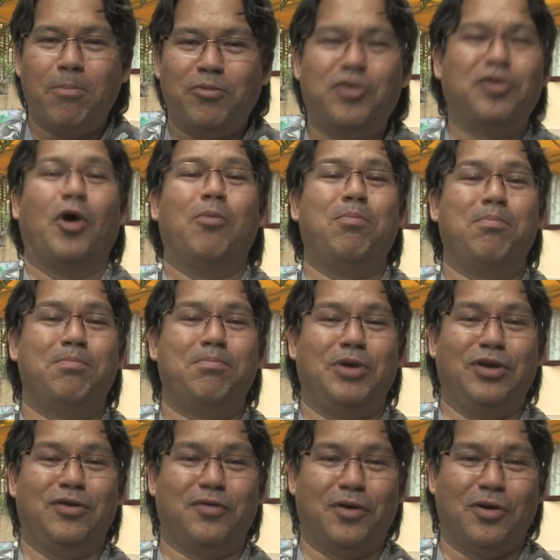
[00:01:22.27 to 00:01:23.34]
so
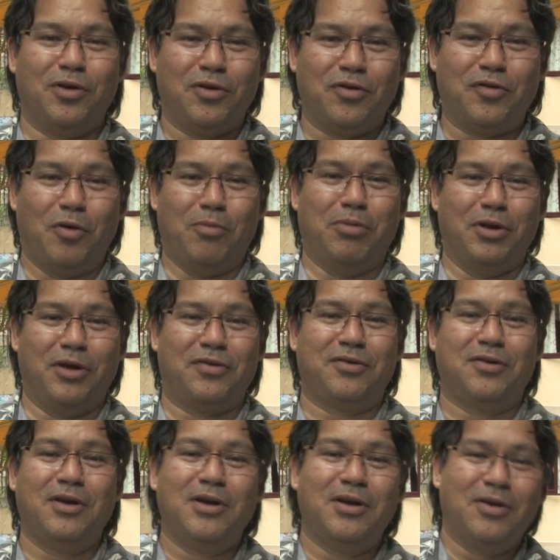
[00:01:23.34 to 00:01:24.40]
peaceful, so
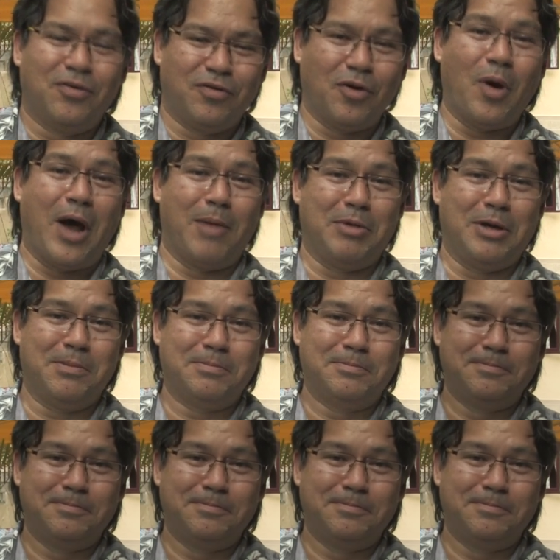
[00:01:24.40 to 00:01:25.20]
bliss, so happy.